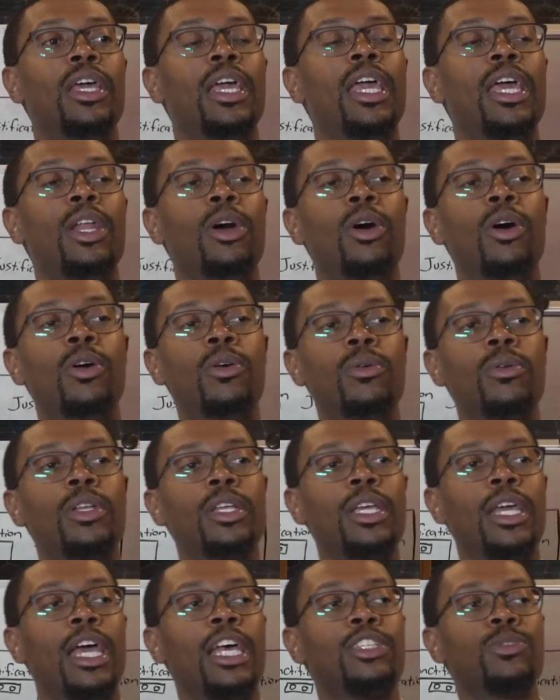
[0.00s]
And
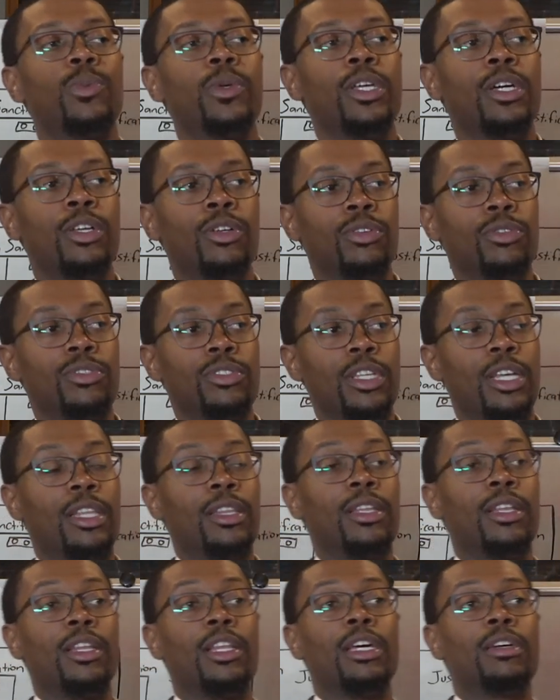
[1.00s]
only as we
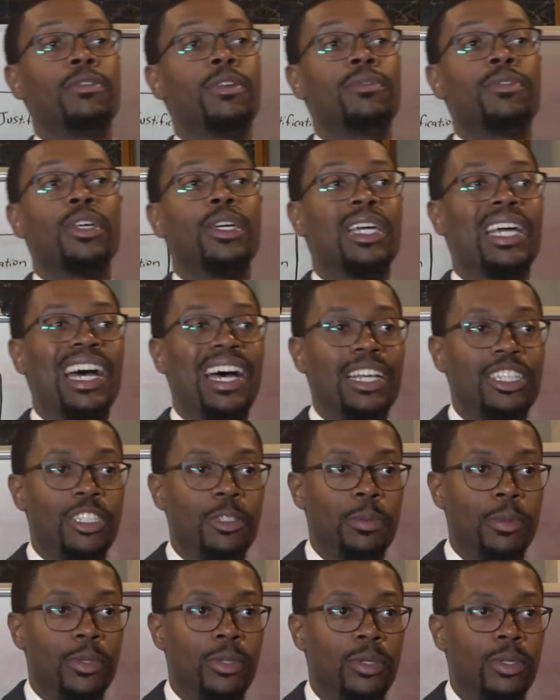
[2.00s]
understand the love of the
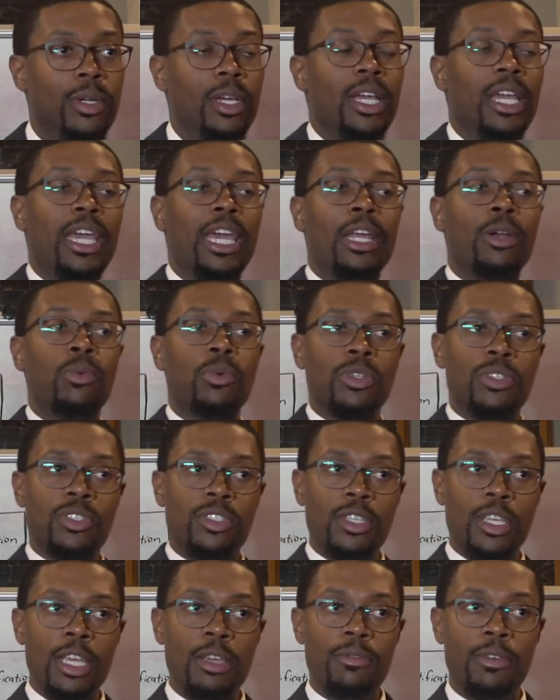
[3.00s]
gospel and
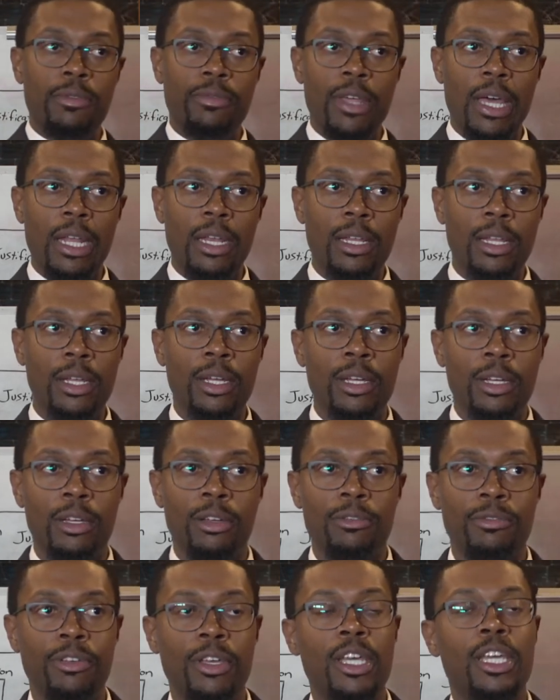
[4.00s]
receive of that
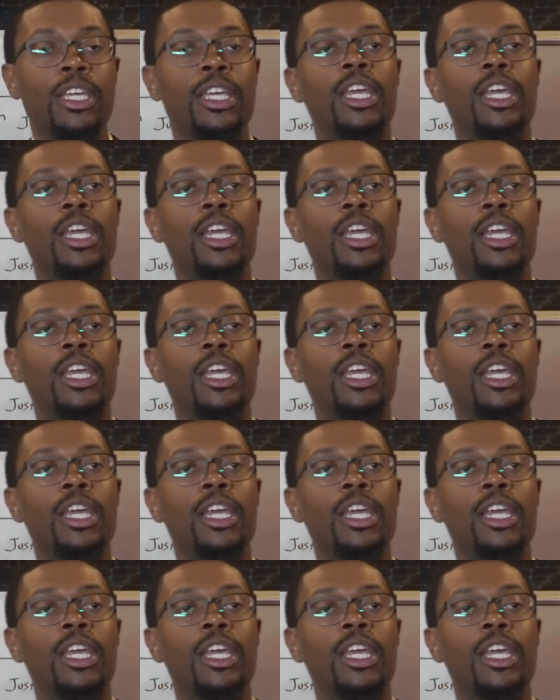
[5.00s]
love,